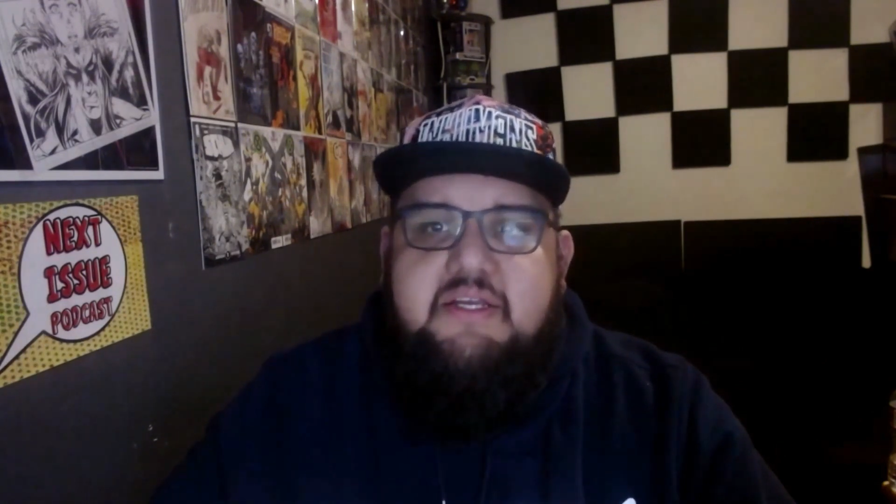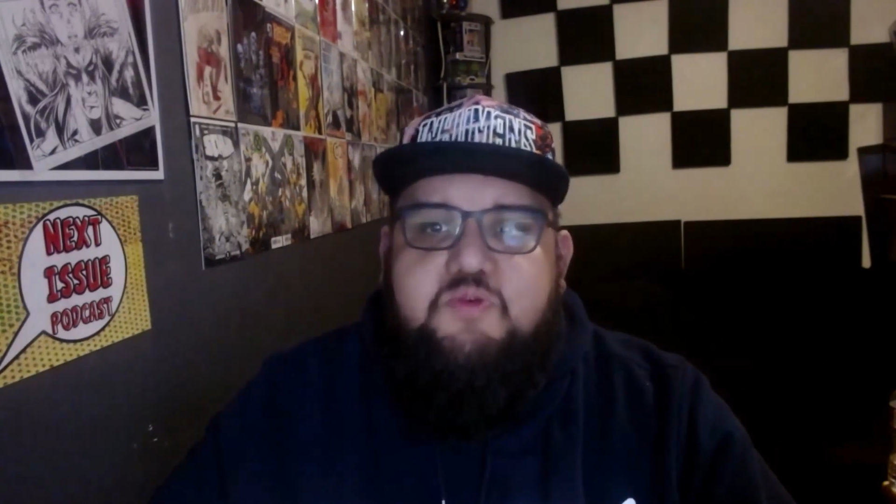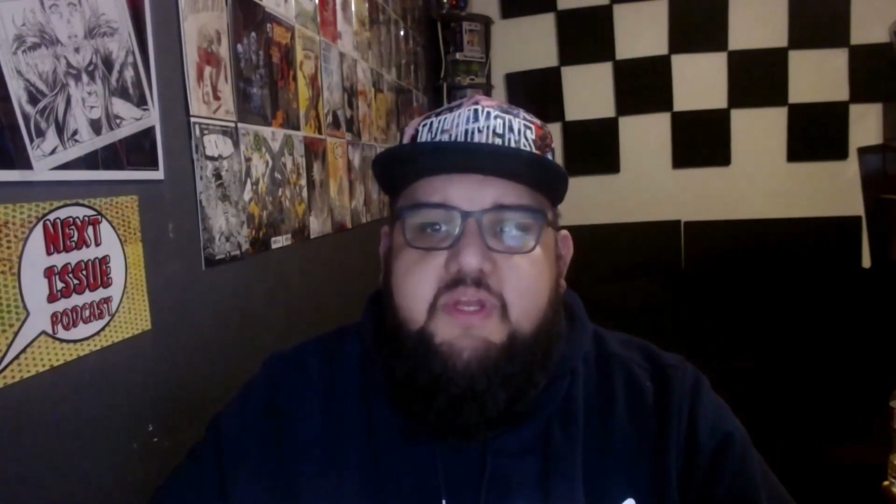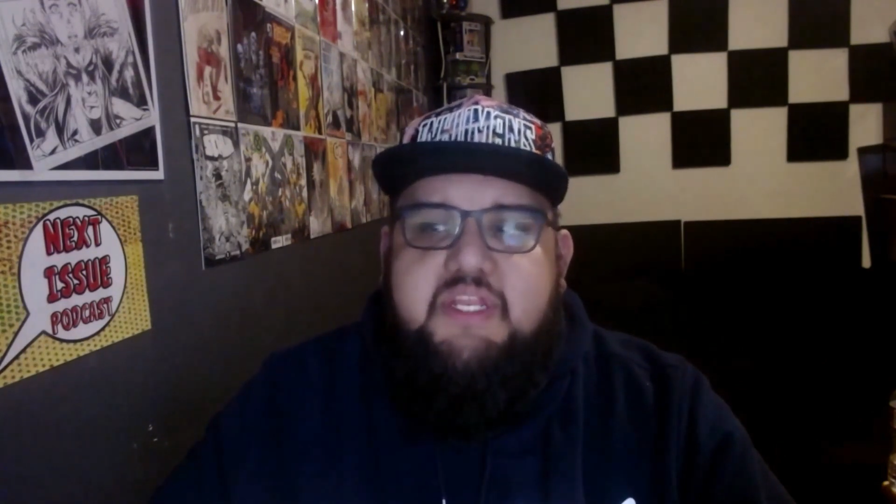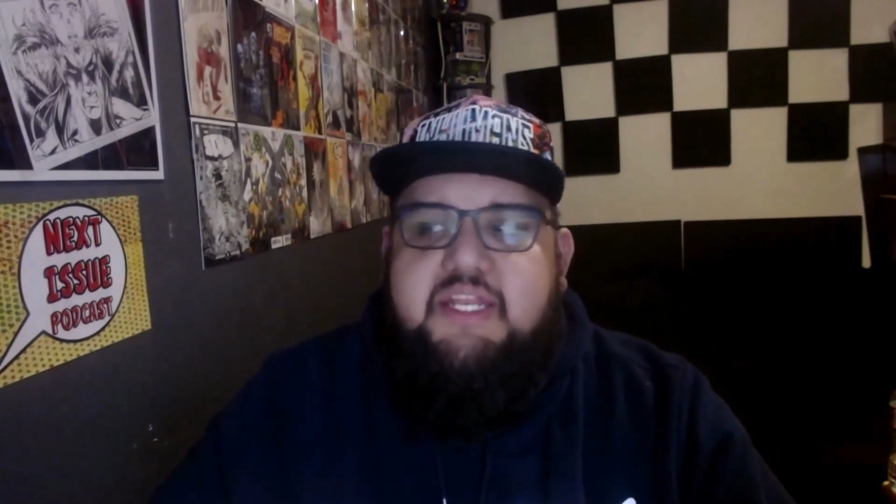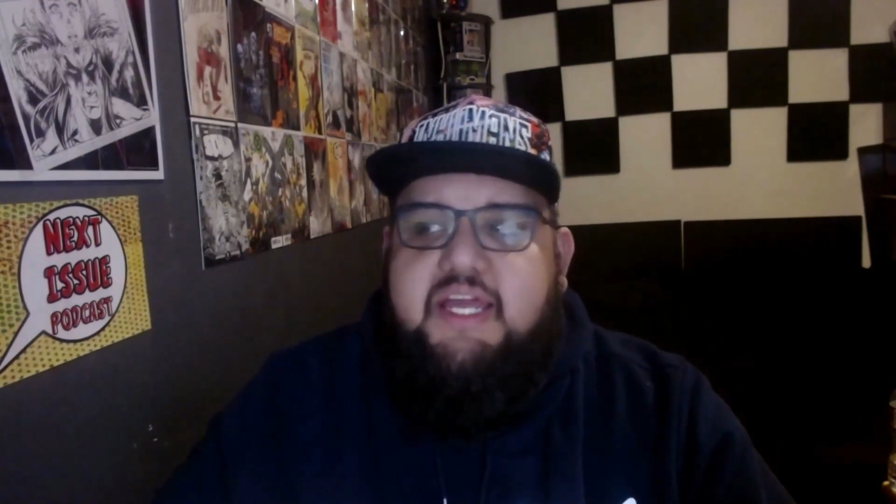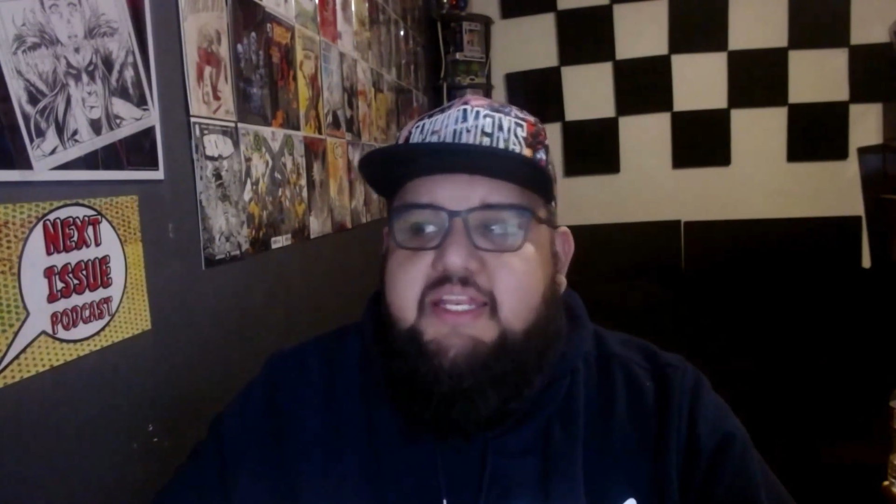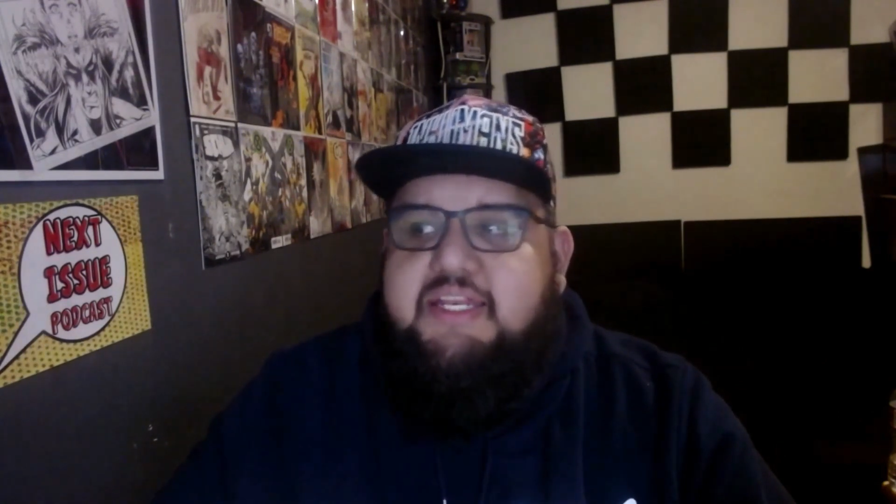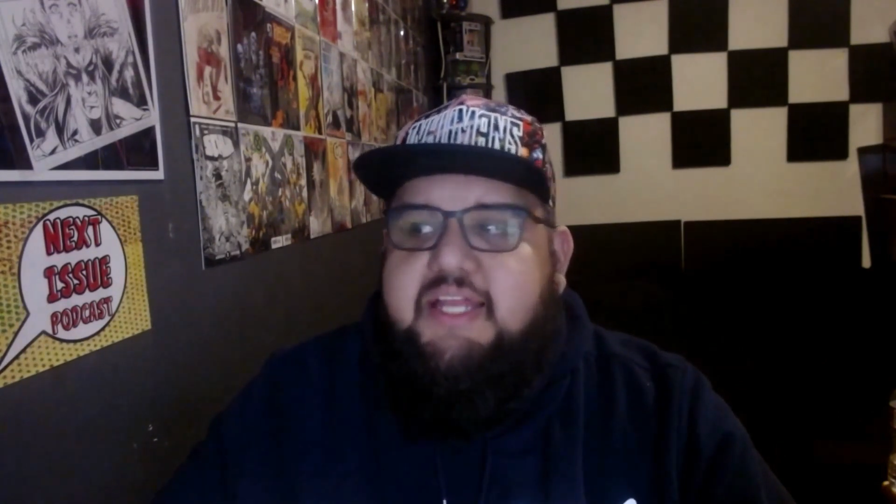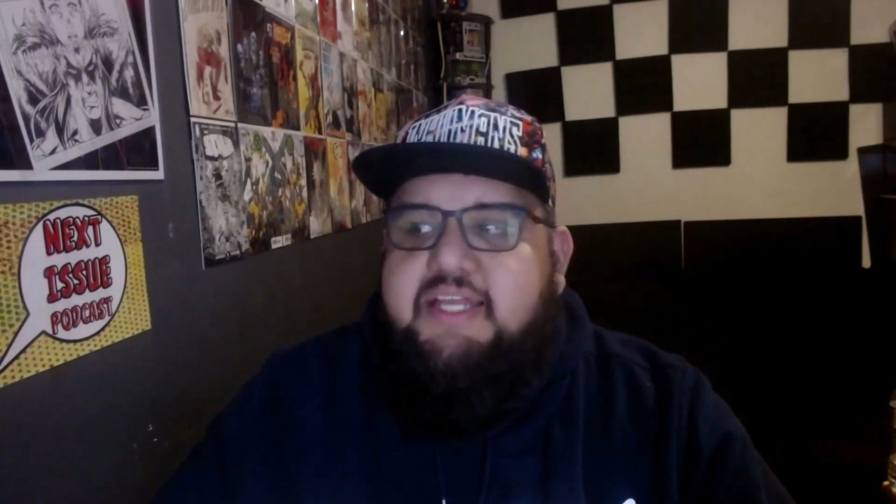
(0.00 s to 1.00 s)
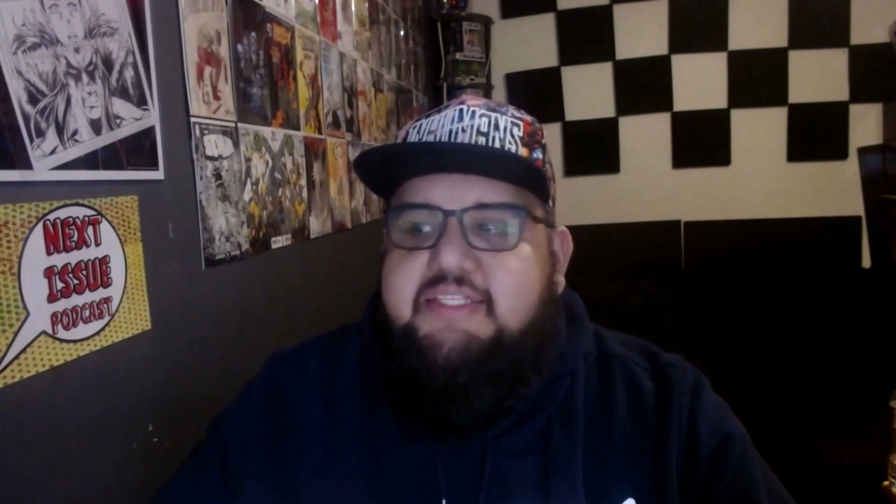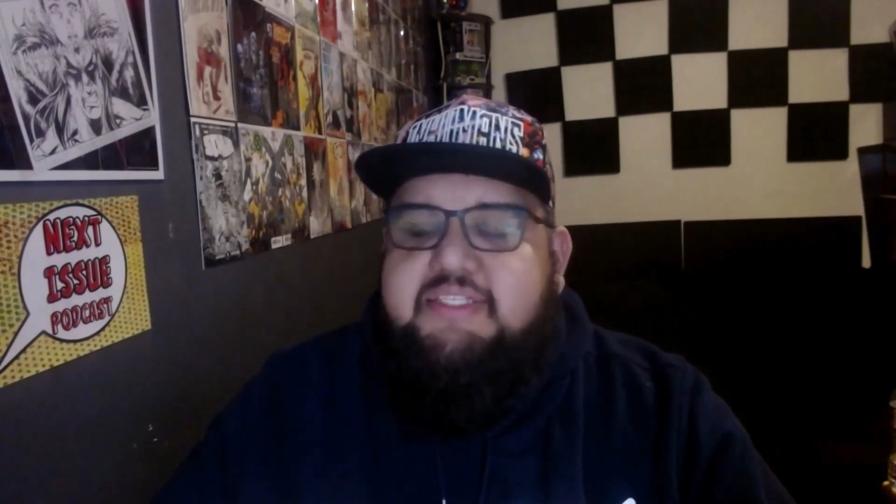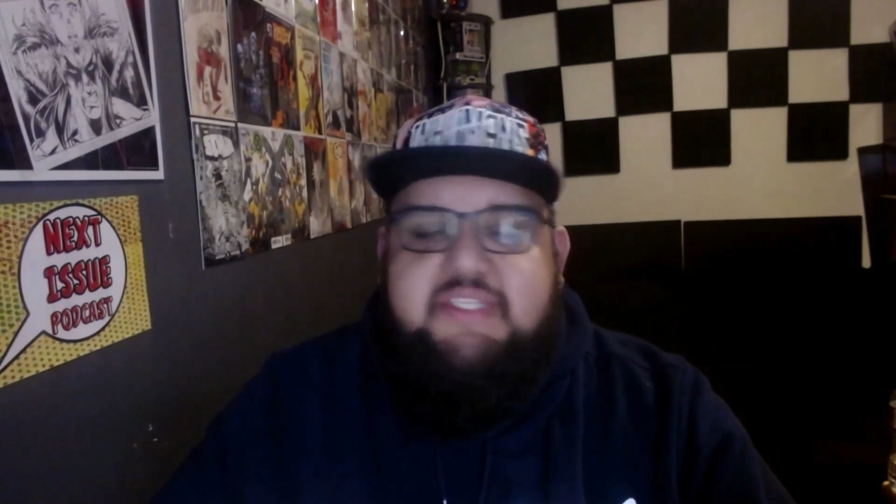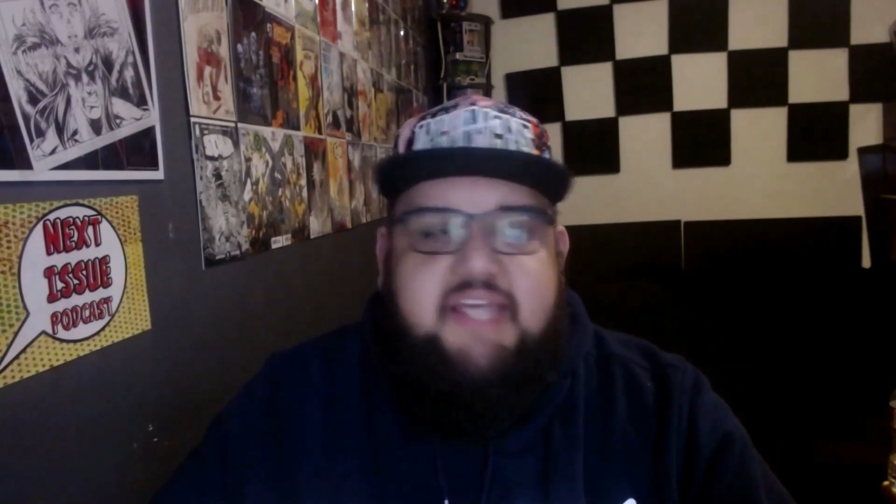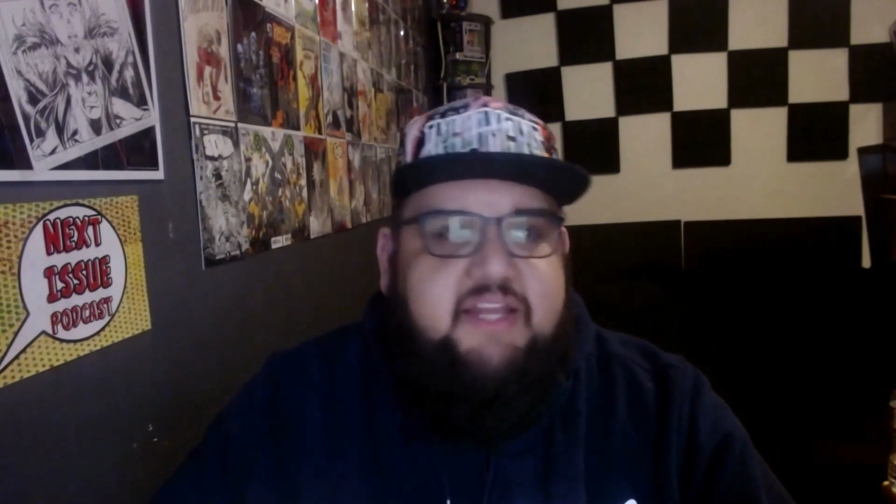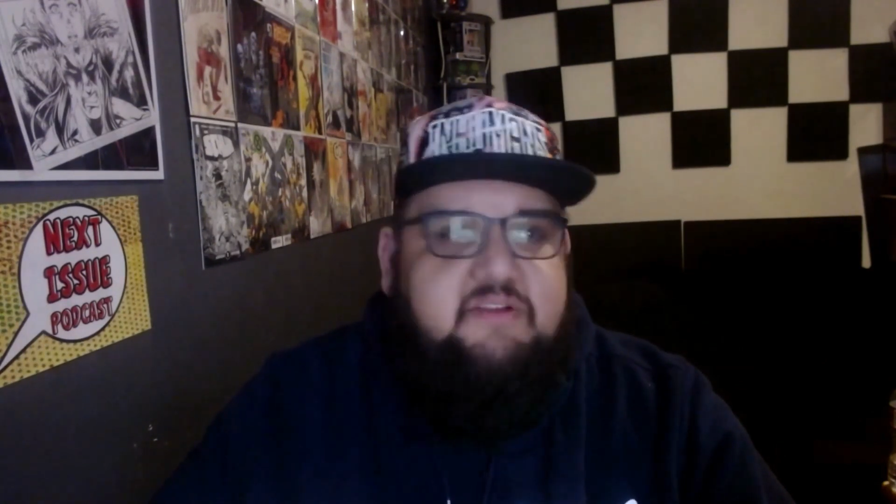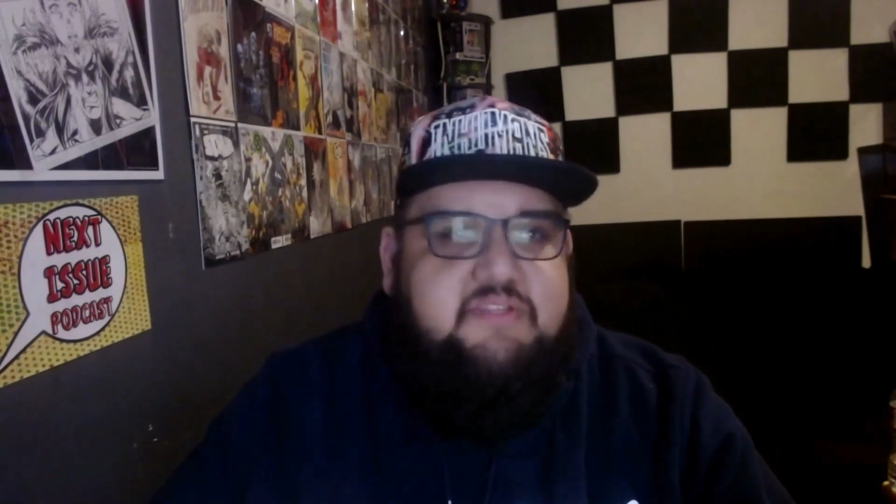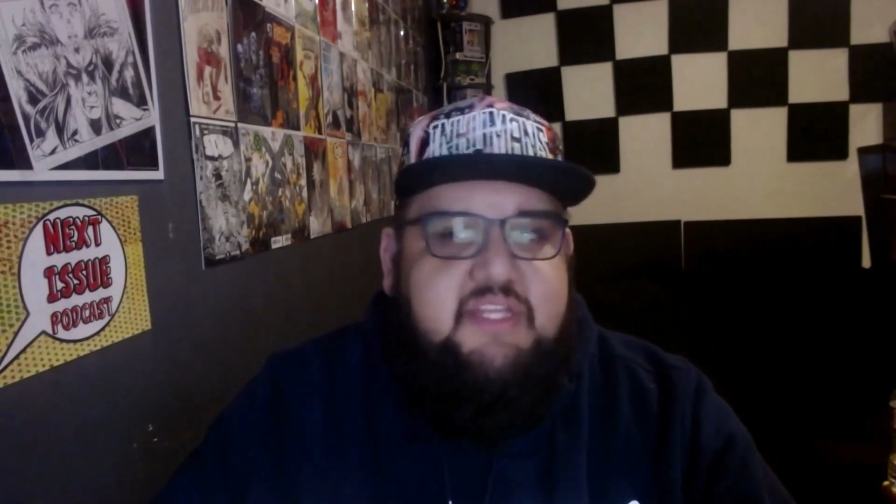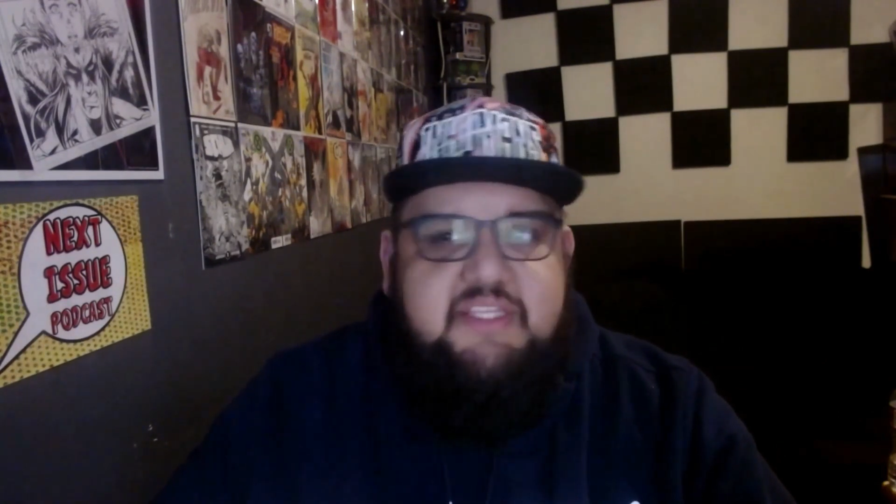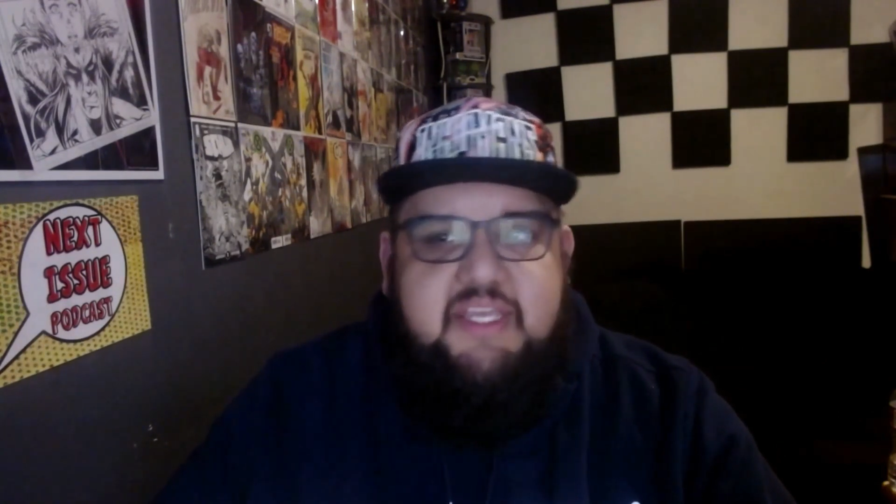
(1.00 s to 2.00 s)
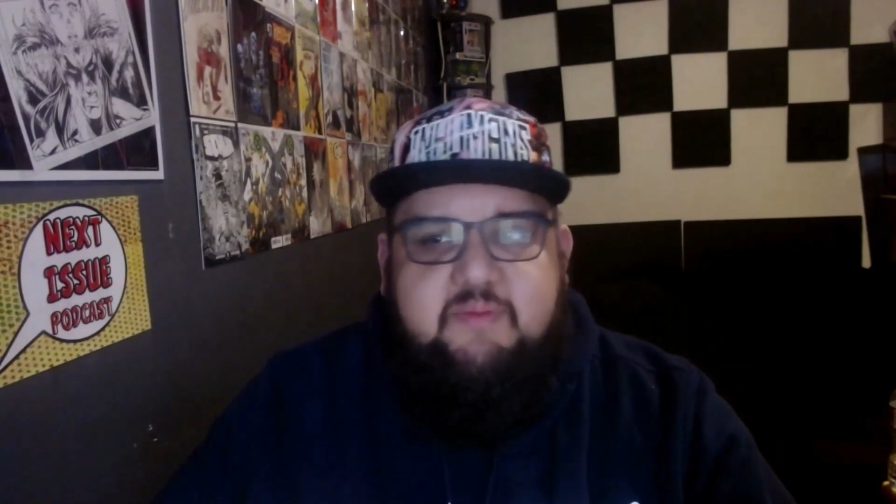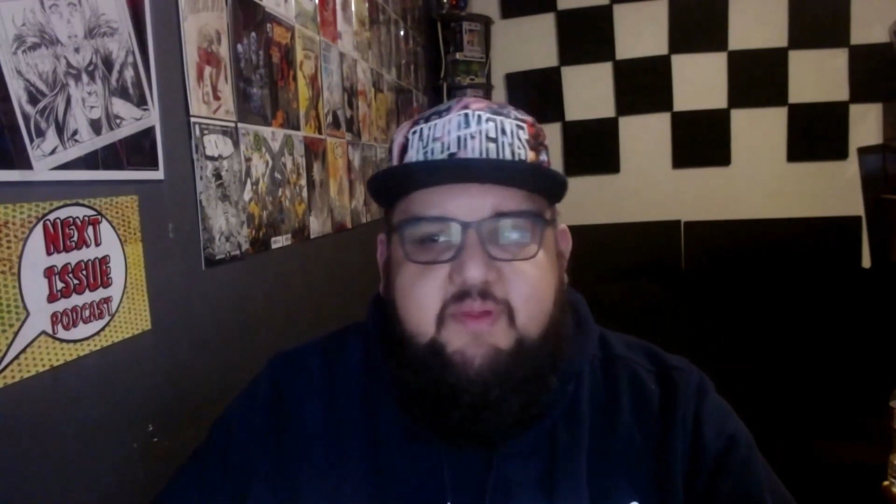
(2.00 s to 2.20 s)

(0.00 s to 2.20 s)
2099 titles that take